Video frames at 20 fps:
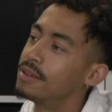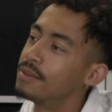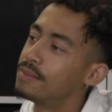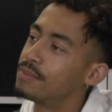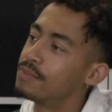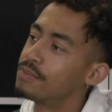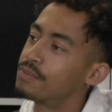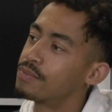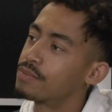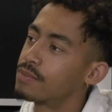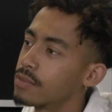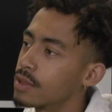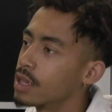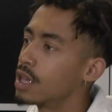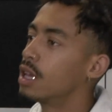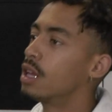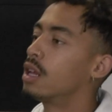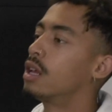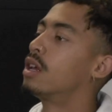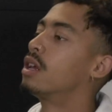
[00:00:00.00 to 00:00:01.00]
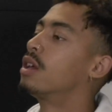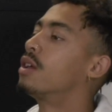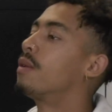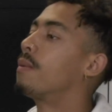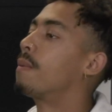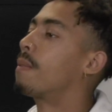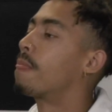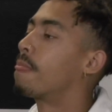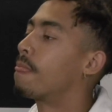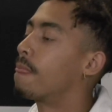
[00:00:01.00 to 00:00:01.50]
an escape. It's like we
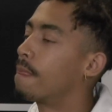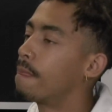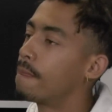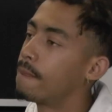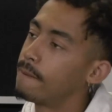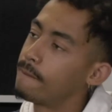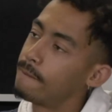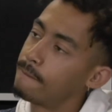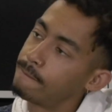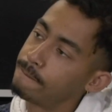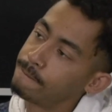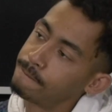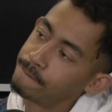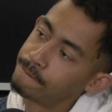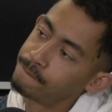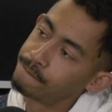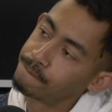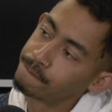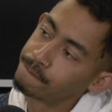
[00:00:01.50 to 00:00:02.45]
go there to lose ourselves. It's